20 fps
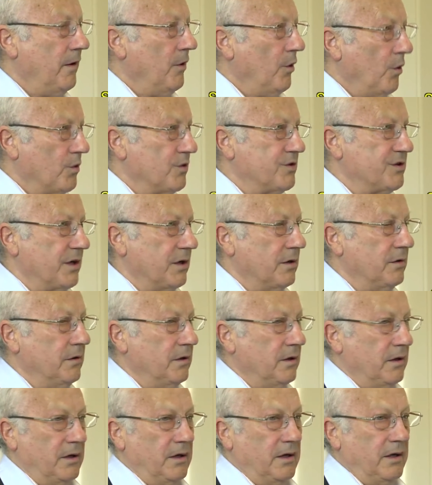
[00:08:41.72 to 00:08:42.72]

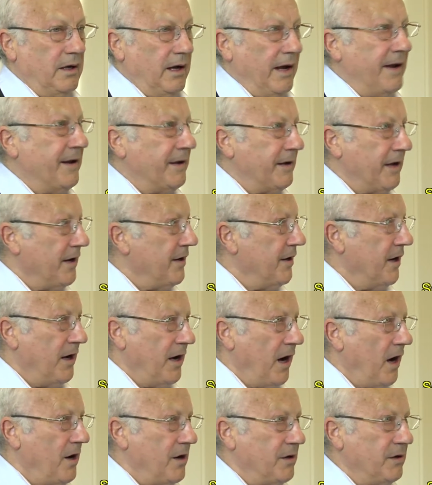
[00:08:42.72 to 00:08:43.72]
Also, and again I
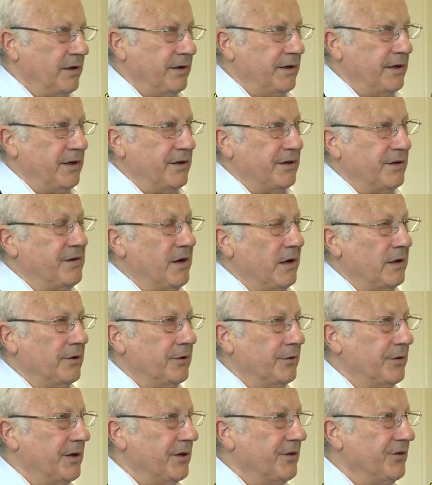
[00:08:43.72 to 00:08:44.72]
hardly need to tell
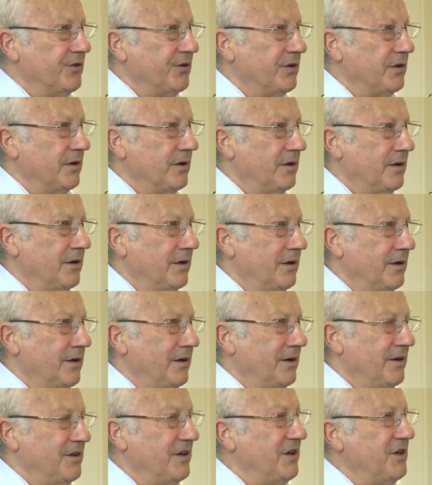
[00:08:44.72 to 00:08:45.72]
you this,
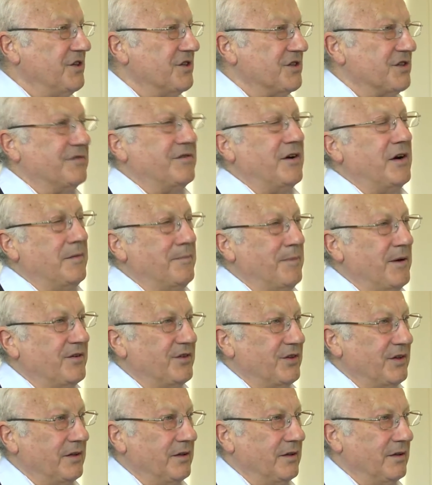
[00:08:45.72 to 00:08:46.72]
teachers are very
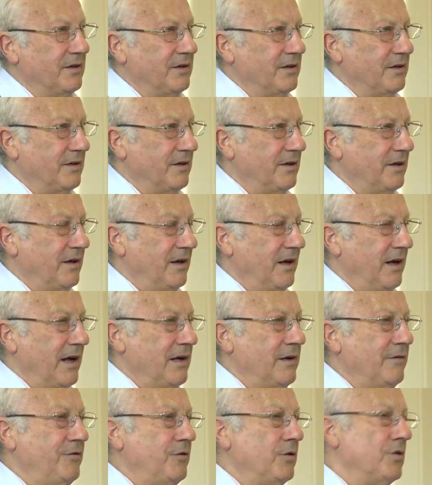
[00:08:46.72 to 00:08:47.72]
busy.
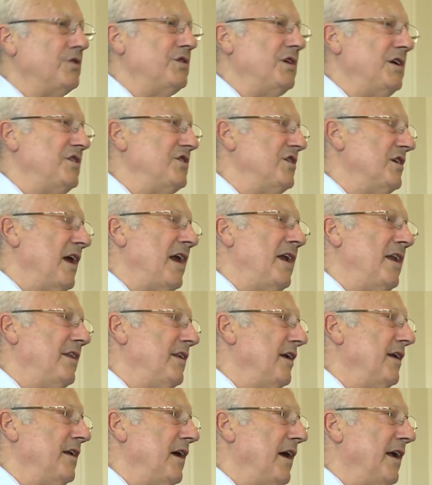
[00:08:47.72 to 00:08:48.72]
And if you're teaching
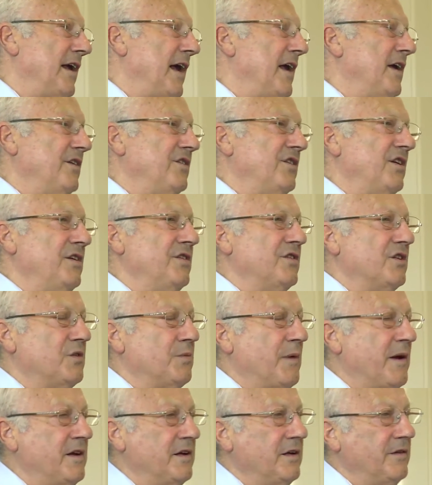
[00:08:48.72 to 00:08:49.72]
anything like 18 to
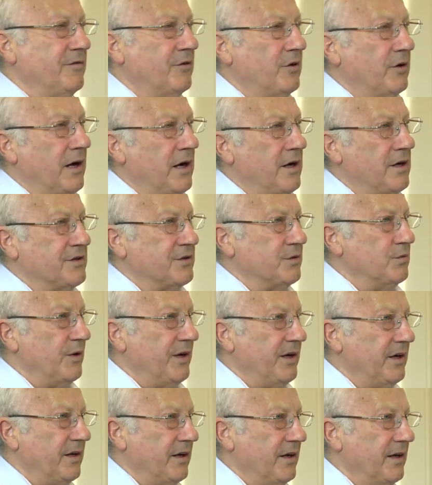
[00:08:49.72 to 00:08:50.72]
24 hours a
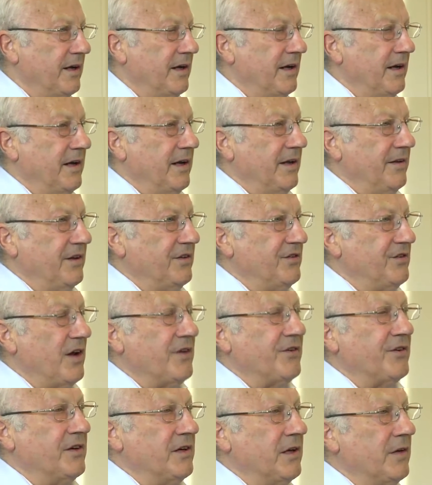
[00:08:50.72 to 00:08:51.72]
week, this
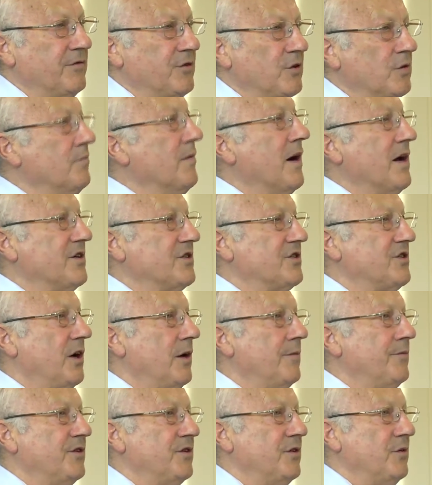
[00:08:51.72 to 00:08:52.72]
doesn't give you much
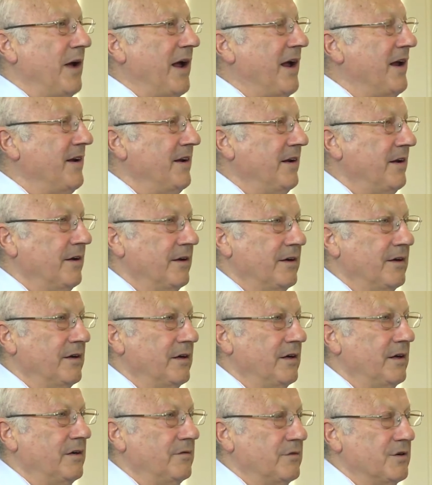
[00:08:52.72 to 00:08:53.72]
time to do any
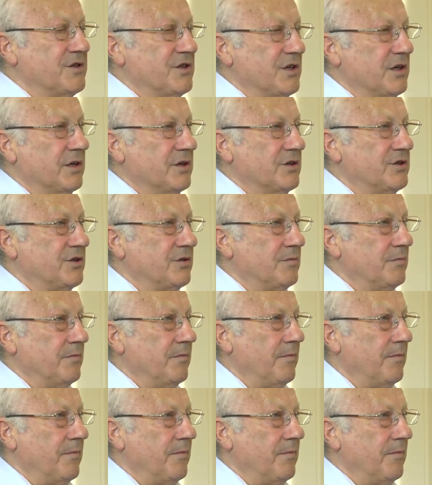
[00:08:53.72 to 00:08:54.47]
research.